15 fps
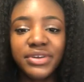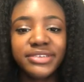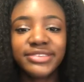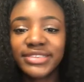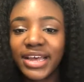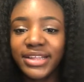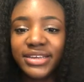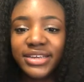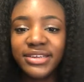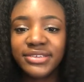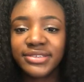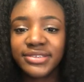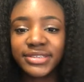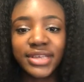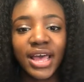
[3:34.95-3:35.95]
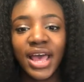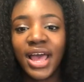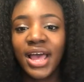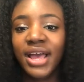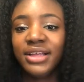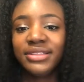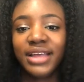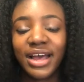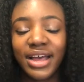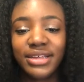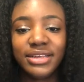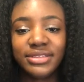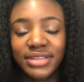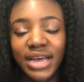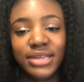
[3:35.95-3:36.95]
settings,
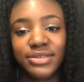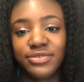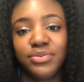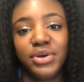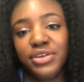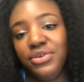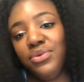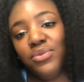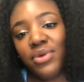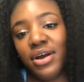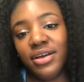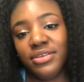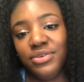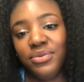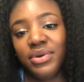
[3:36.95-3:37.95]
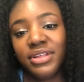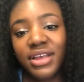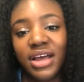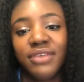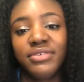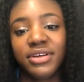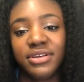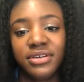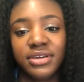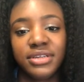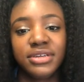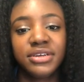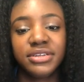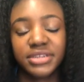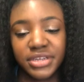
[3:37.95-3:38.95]
that's what you want. You want to have a
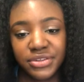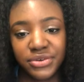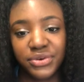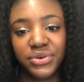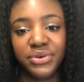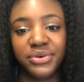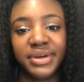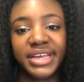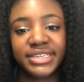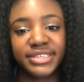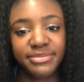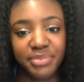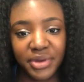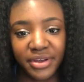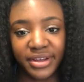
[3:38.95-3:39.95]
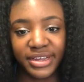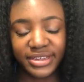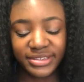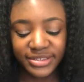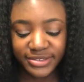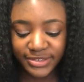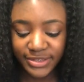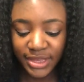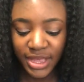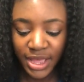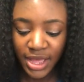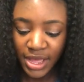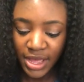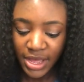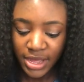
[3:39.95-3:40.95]
good clinical experience.
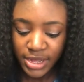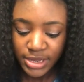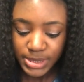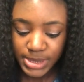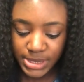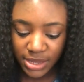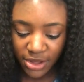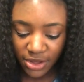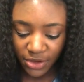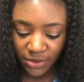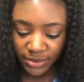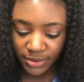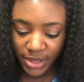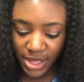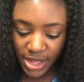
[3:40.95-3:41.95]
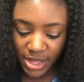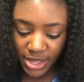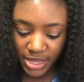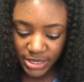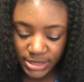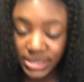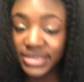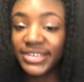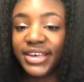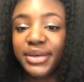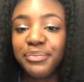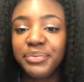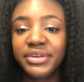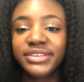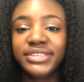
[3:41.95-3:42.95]
So
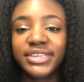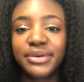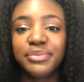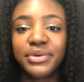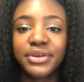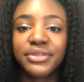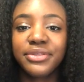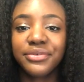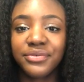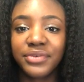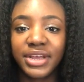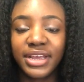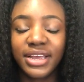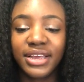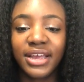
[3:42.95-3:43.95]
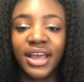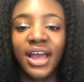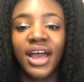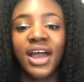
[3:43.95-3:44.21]
tip number 3,